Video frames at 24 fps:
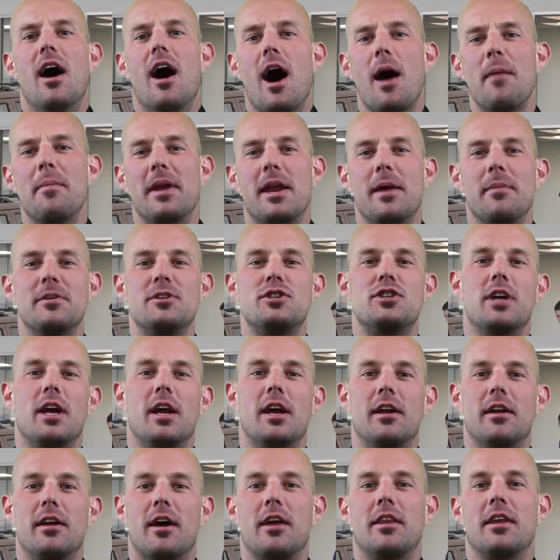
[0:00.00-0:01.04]
Hi, my name is
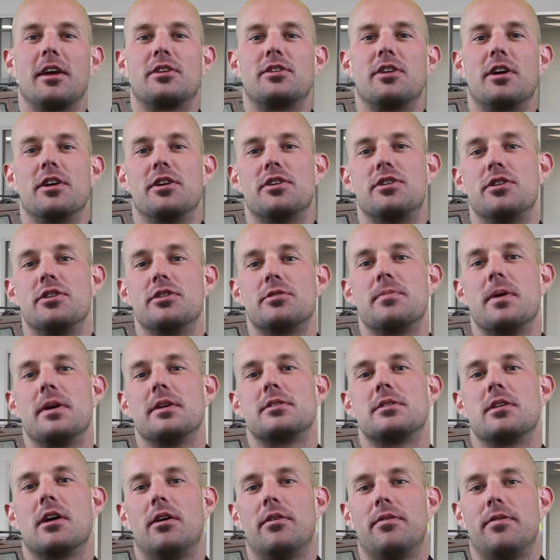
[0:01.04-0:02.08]
Shane. I'd like to introduce
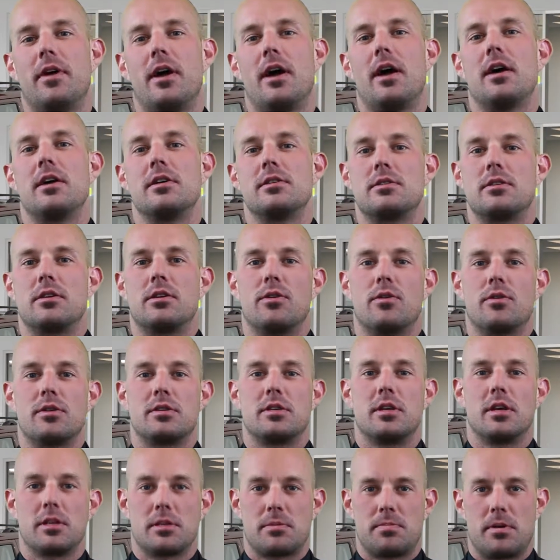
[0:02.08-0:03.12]
myself as your
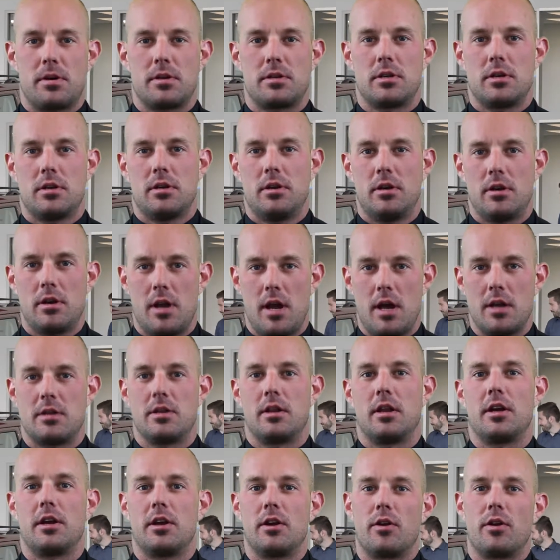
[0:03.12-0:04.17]
salesperson and
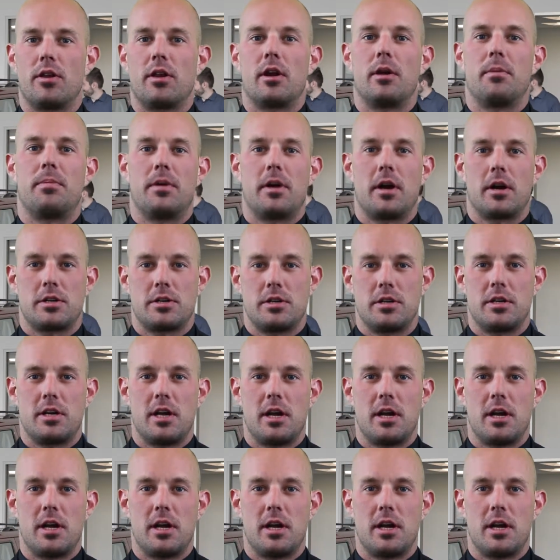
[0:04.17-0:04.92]
to let you know that our production